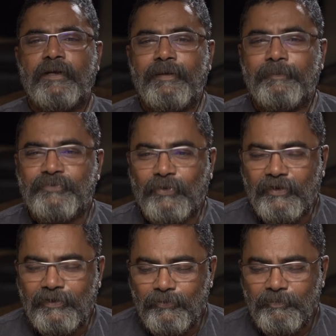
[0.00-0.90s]
I'm
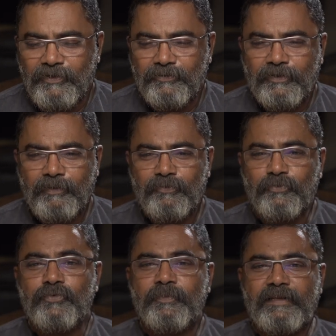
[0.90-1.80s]
sorry, I don't mean to come
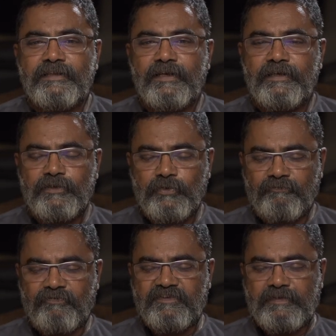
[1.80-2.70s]
rude, but I think I need to
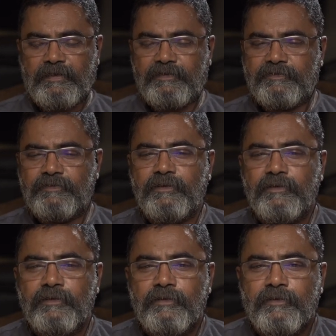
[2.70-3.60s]
emphasize.
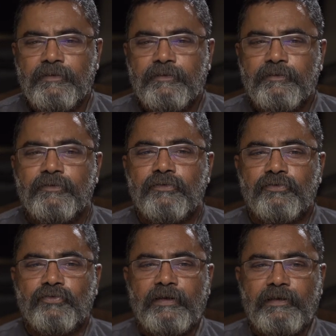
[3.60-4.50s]

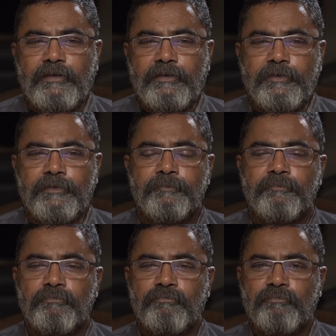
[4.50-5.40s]
So I lead.
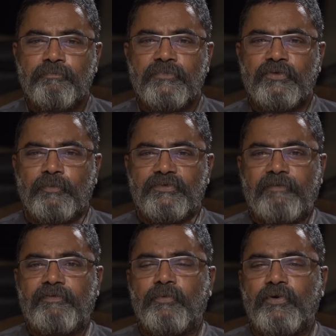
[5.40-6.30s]
So almost
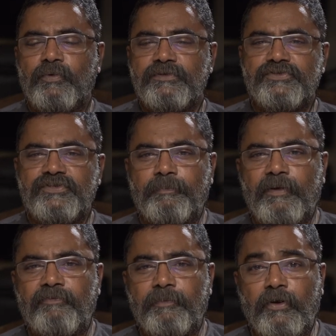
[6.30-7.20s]
everybody wants to shape
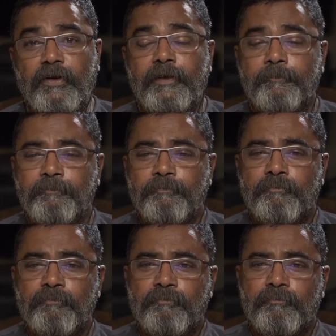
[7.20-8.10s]
everybody.
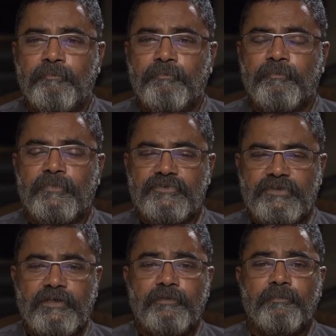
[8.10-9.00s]

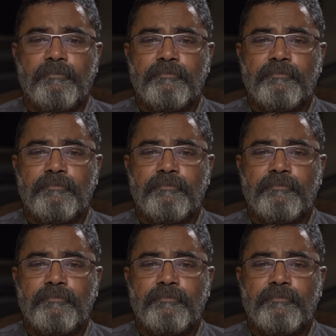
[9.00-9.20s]
Isn't it?